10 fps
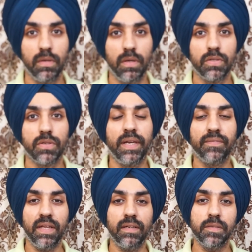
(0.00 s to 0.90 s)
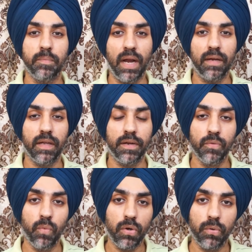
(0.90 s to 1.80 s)
So if there is a brand that you
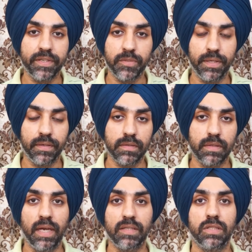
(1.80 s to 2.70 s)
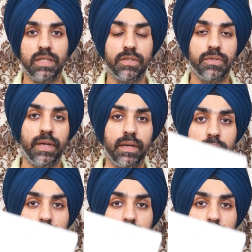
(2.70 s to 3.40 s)
want to experience, I suggest you get a